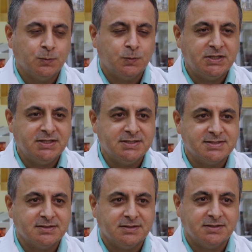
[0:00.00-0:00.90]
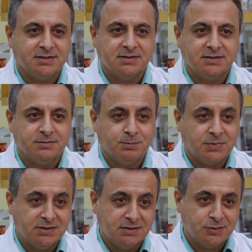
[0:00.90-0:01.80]
One is
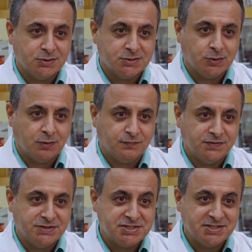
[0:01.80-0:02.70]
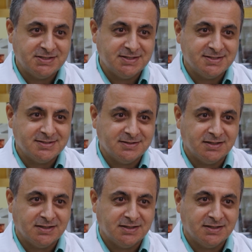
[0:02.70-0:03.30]
bottlenose dolphin genetics,